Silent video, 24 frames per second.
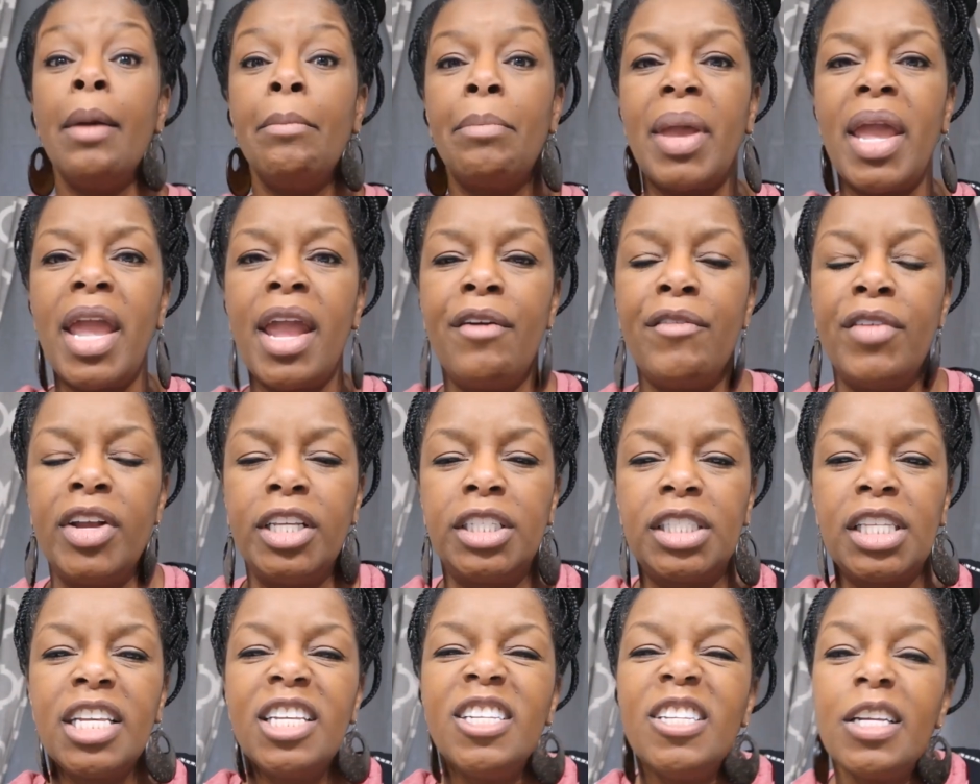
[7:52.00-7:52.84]

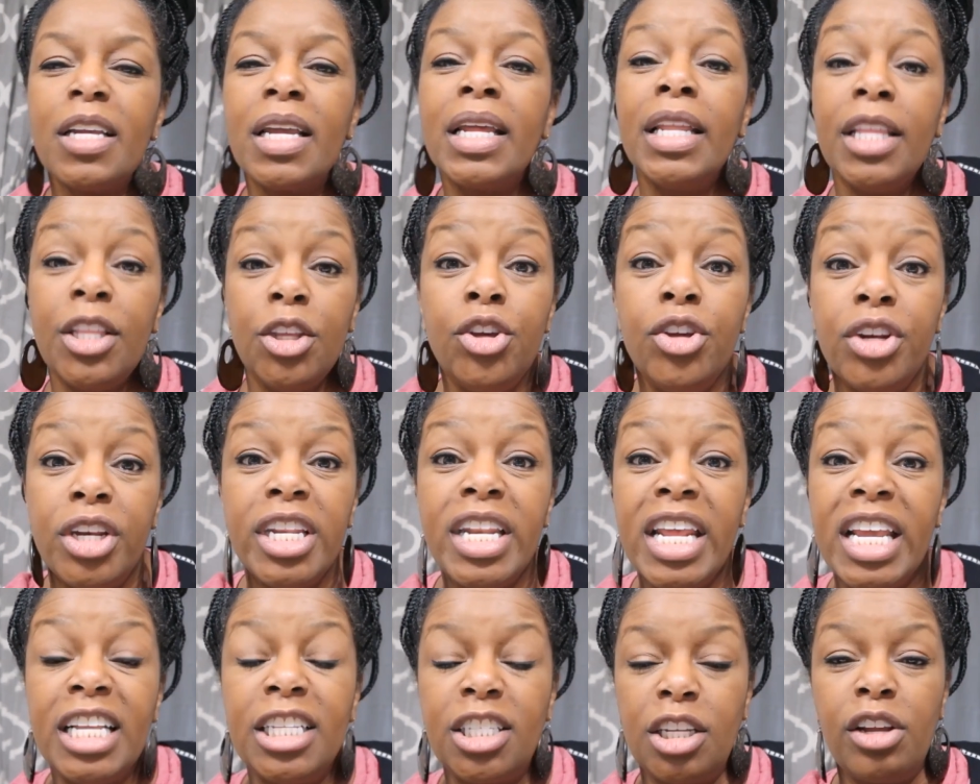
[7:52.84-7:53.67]
parents you
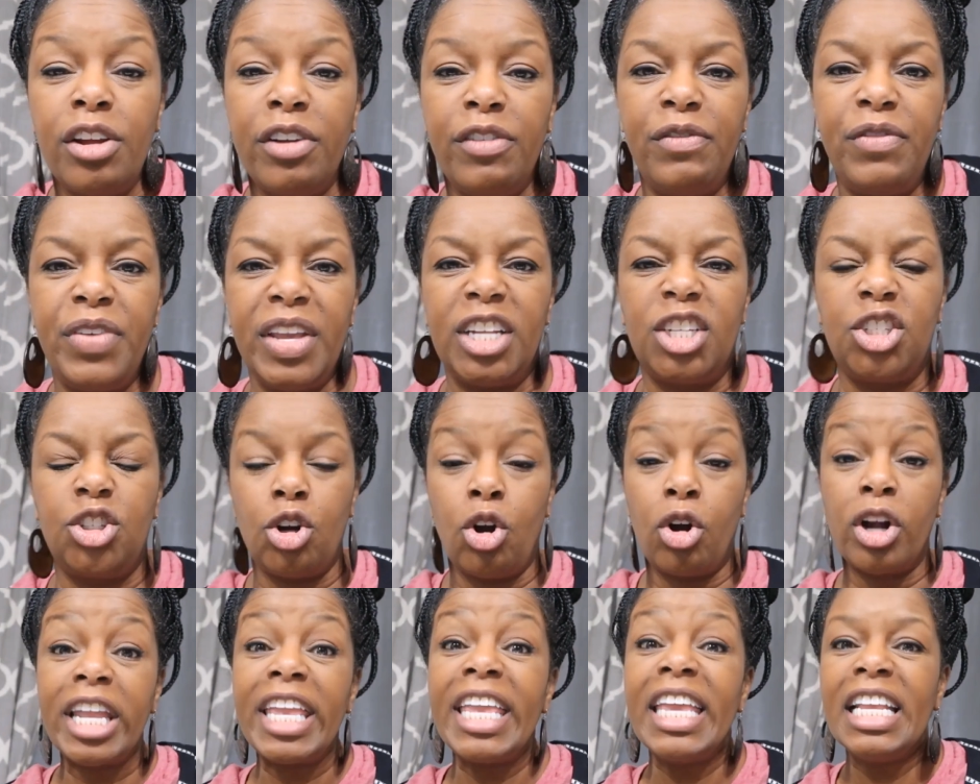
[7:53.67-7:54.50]
need to evict
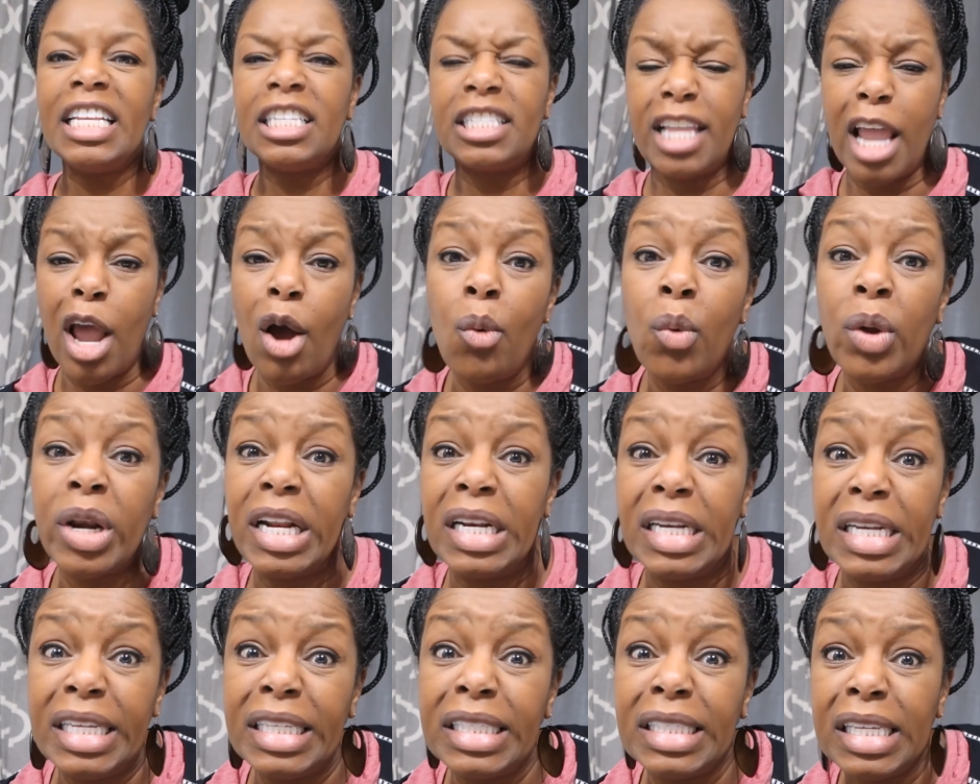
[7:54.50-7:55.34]
your kids they don't want
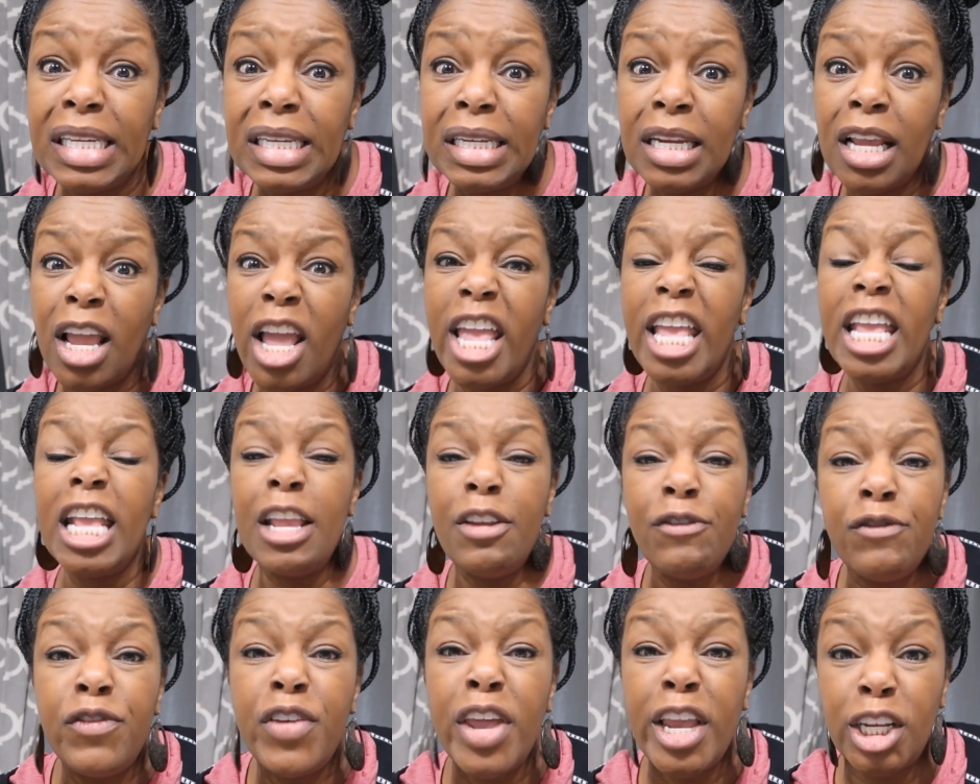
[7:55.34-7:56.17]
to listen
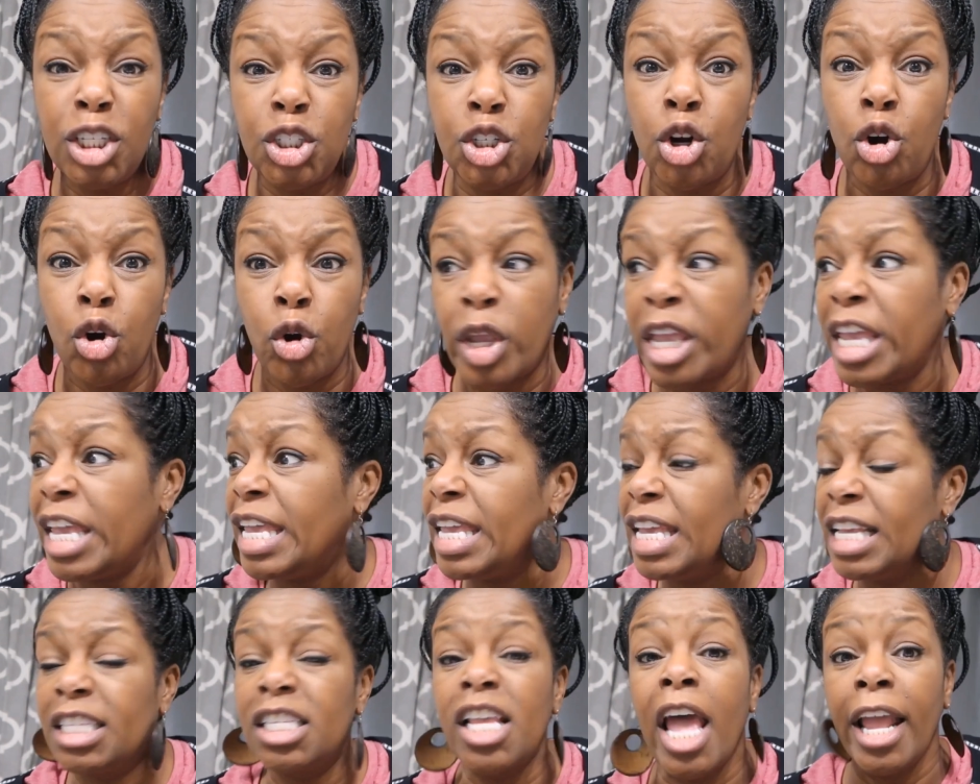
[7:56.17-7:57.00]
evict your
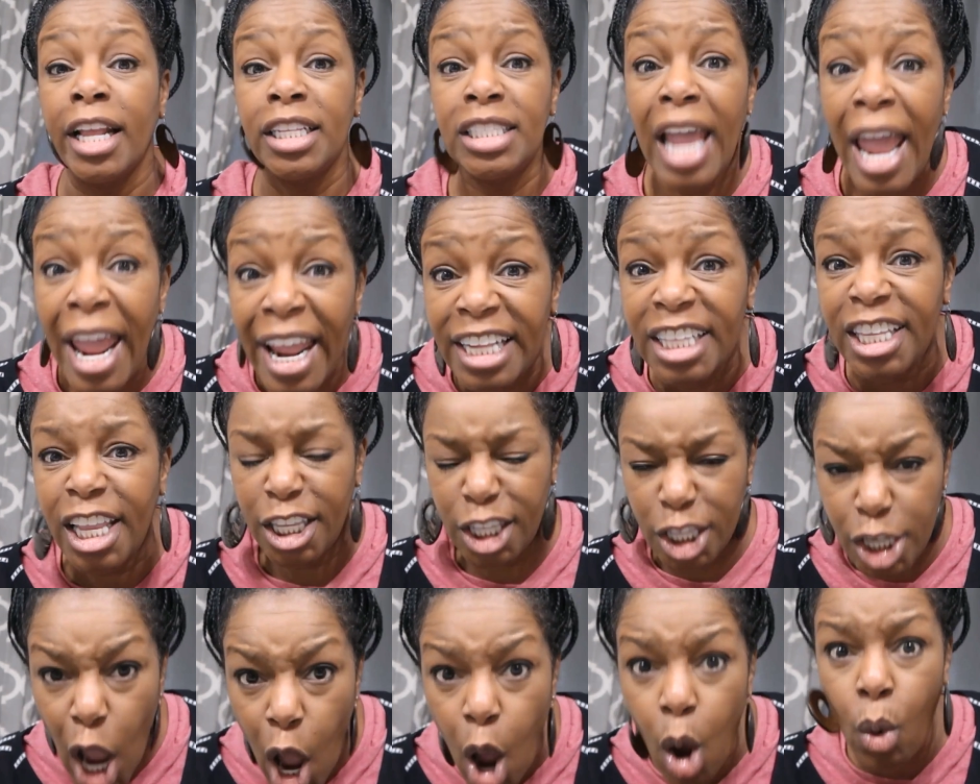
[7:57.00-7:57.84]
kids take the
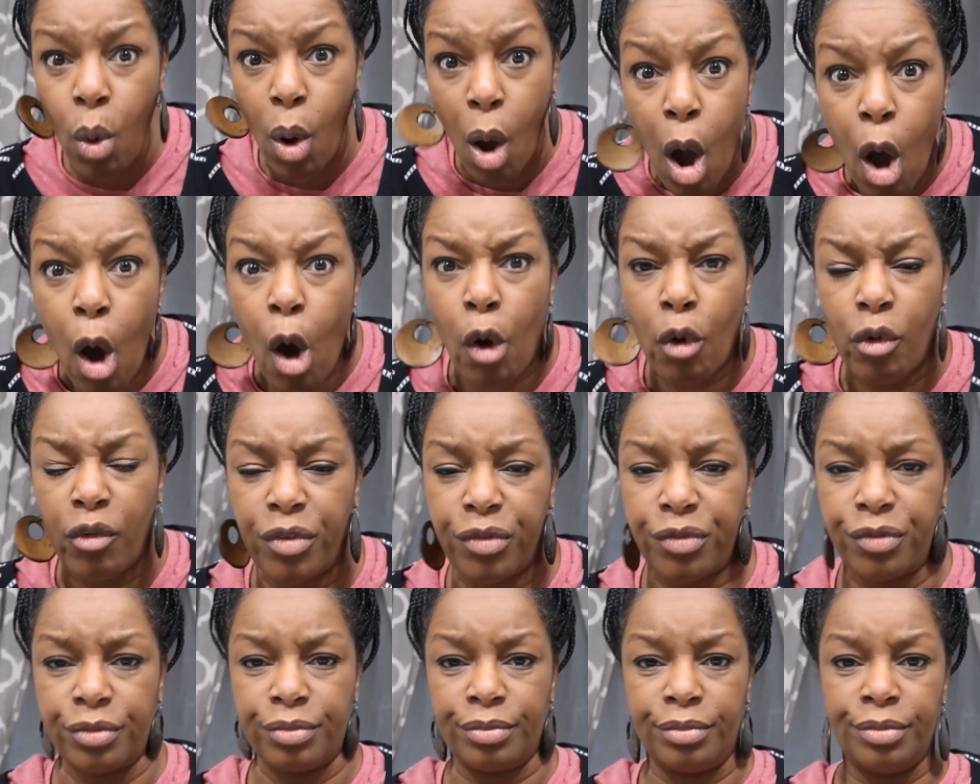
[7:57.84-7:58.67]
dough off
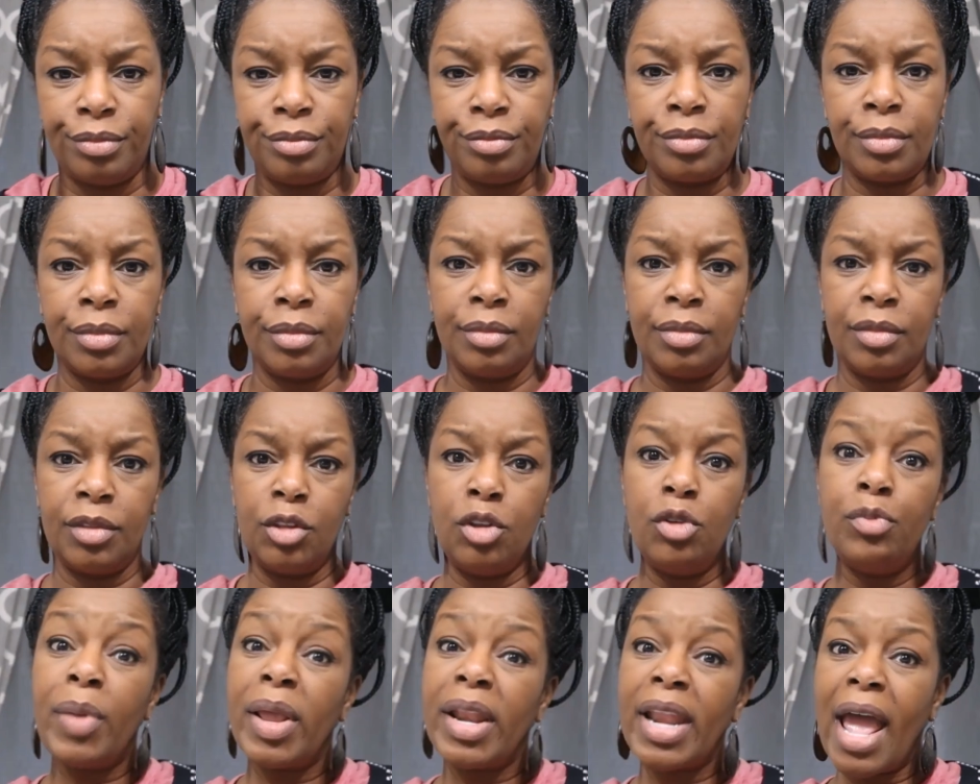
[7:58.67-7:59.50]

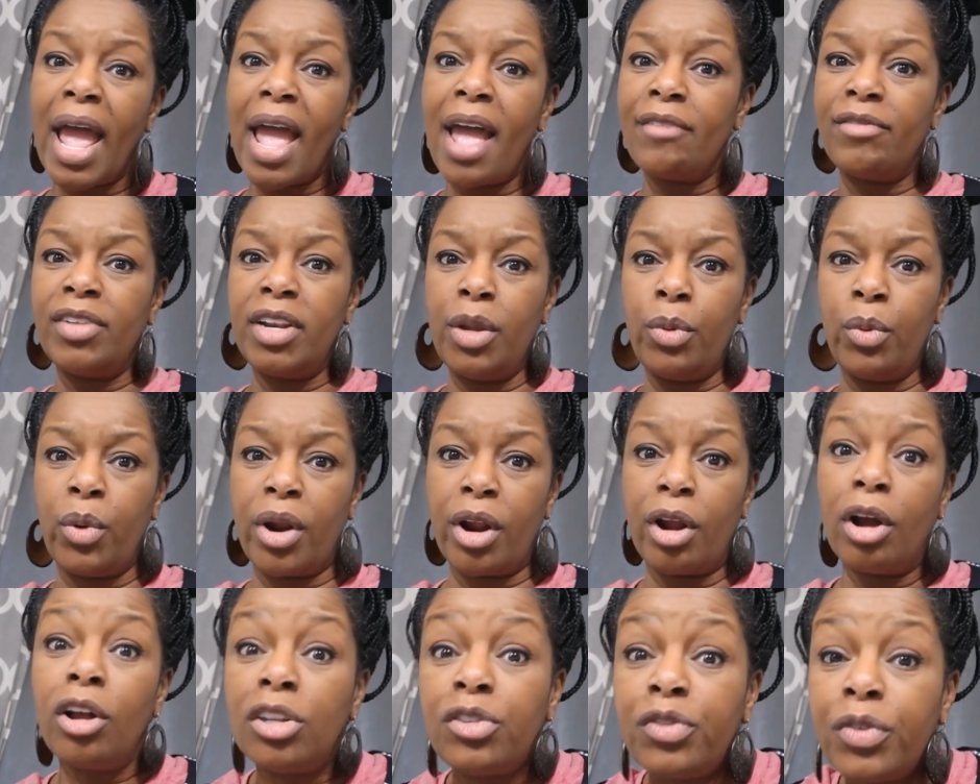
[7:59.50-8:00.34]
you may not have
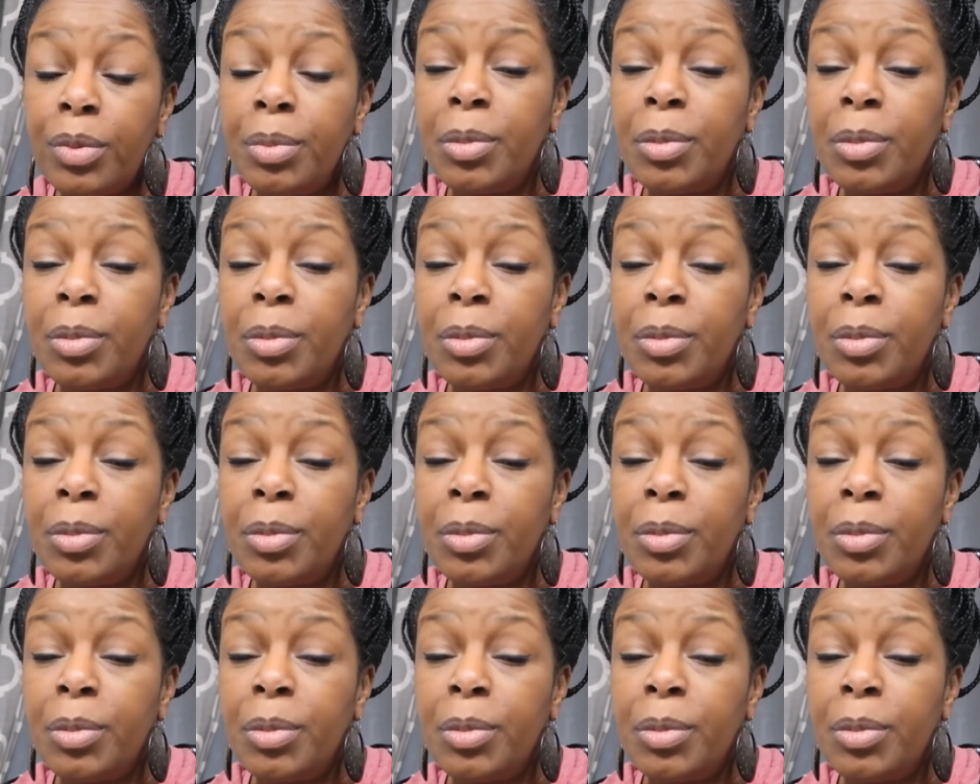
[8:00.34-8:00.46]
anywhere else